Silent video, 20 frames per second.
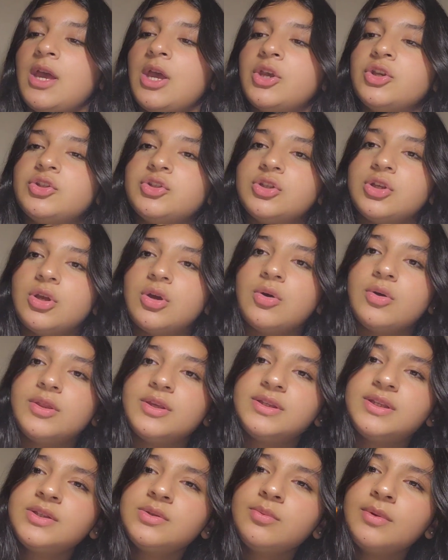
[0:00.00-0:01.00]
So
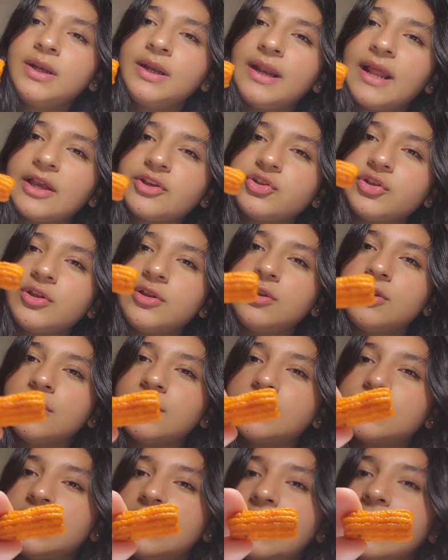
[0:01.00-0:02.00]
this is what it actually
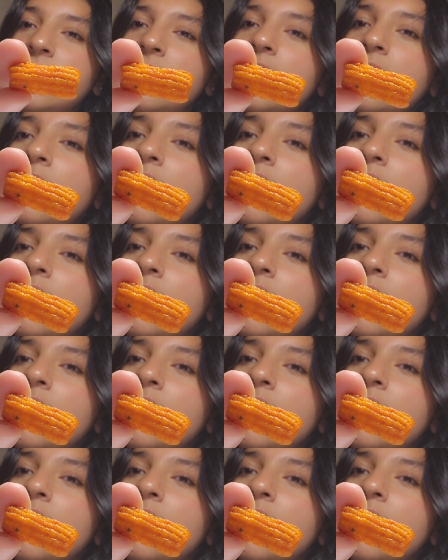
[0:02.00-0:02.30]
looks like.